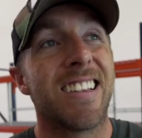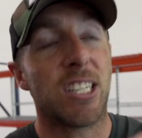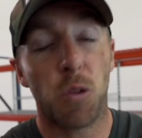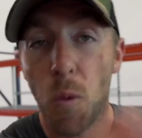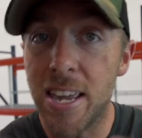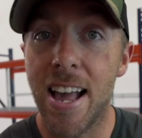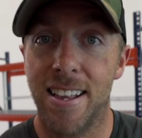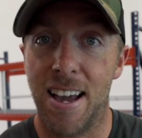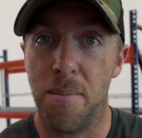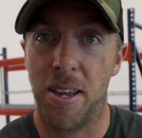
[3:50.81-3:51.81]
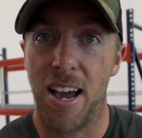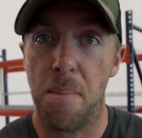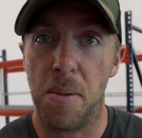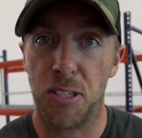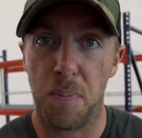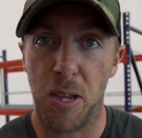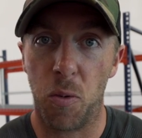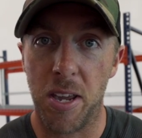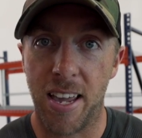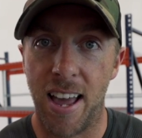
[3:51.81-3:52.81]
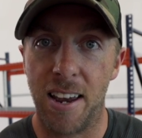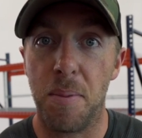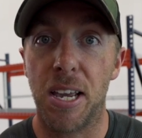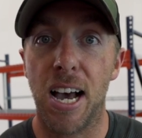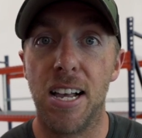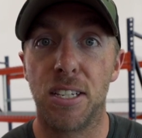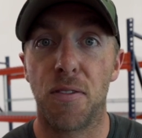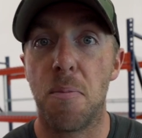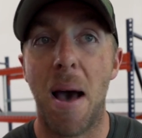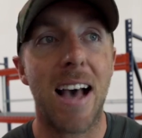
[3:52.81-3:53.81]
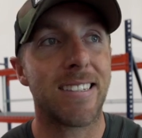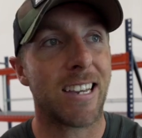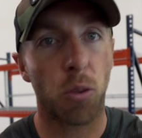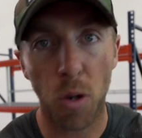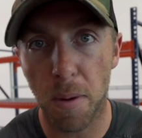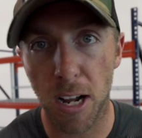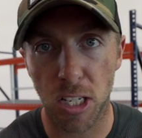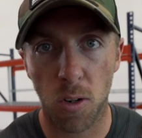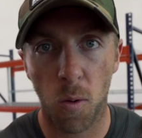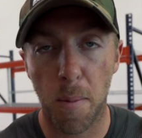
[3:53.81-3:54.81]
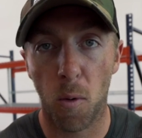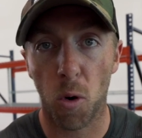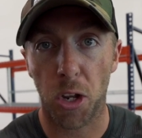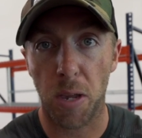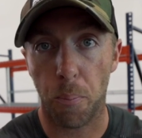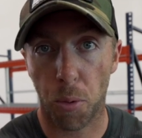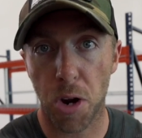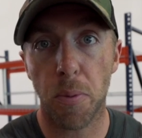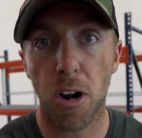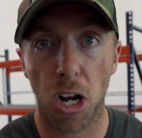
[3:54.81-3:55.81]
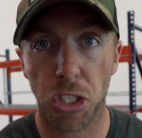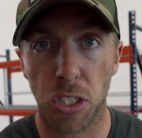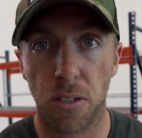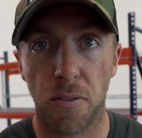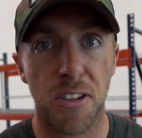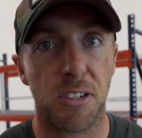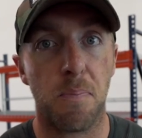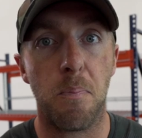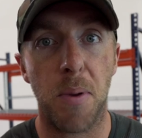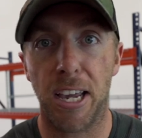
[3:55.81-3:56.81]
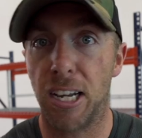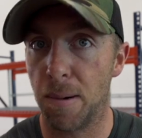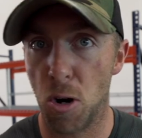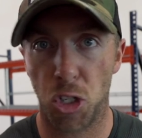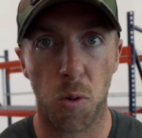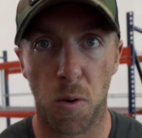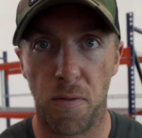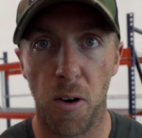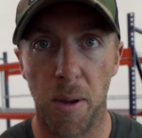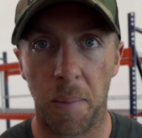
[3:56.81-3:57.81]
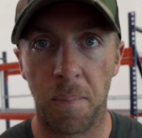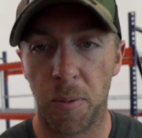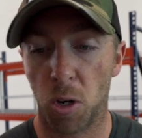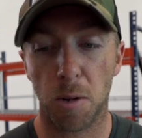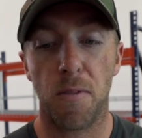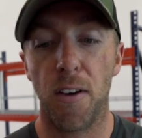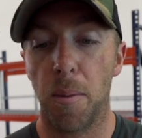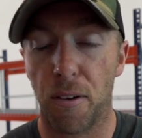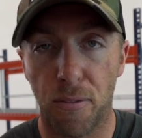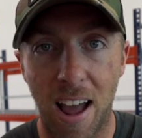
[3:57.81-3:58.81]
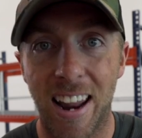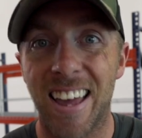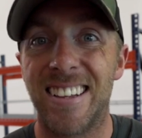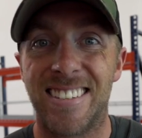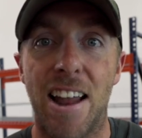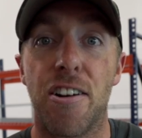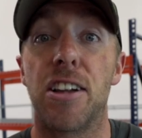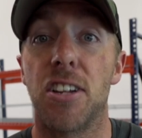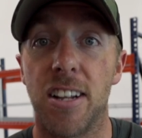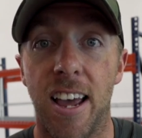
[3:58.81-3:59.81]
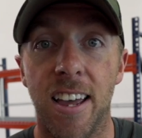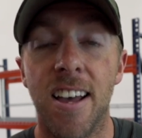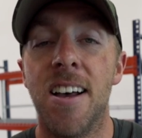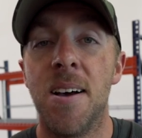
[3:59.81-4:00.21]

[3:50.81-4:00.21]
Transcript: This weekend coming up is a big weekend because for the past like 3 months, we've been working pre-production for this big commercial we're filming. We're gonna be filming Friday, Saturday, Sunday.